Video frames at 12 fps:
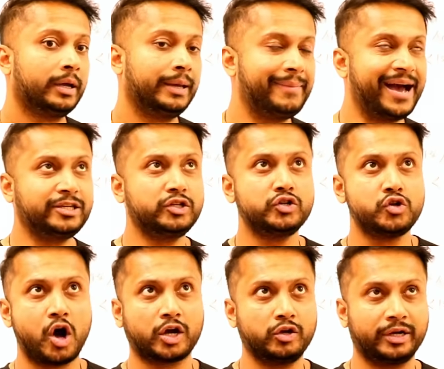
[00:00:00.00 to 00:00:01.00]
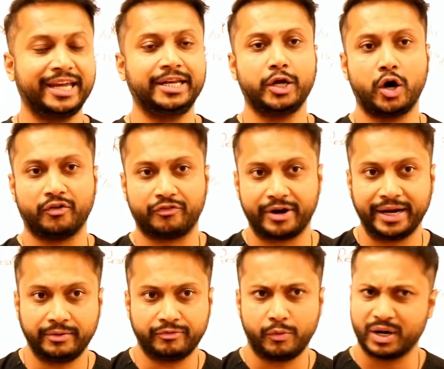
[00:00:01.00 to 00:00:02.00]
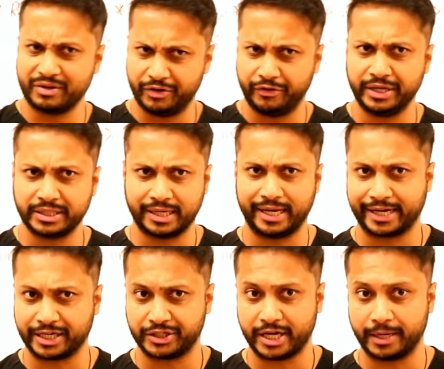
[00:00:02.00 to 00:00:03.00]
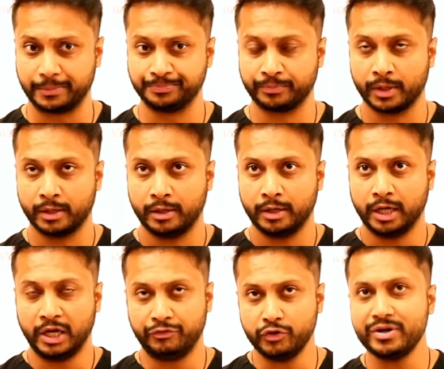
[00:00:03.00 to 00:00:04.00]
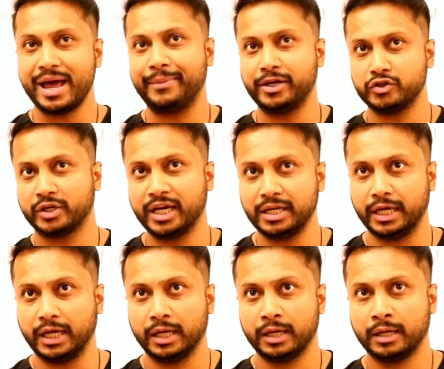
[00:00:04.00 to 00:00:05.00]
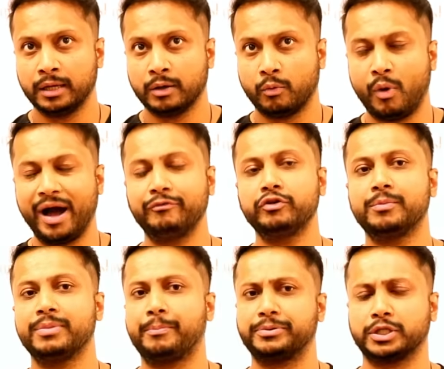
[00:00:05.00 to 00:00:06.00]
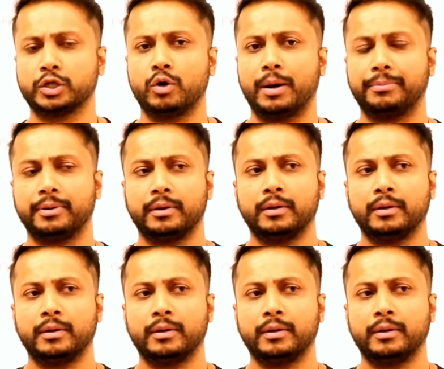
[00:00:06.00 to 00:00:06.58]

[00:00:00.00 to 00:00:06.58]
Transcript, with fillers: Imagine you knock your kidney off, right? For whatever reason, like I said. If you damage your kidney, why would your blood pressure go up?